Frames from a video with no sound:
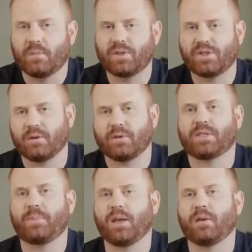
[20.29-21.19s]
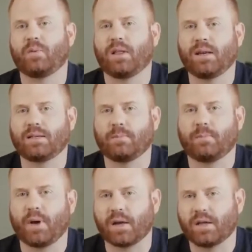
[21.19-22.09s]
But generally speaking, we like to
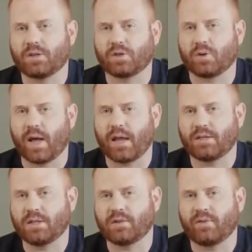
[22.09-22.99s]
bucket strategies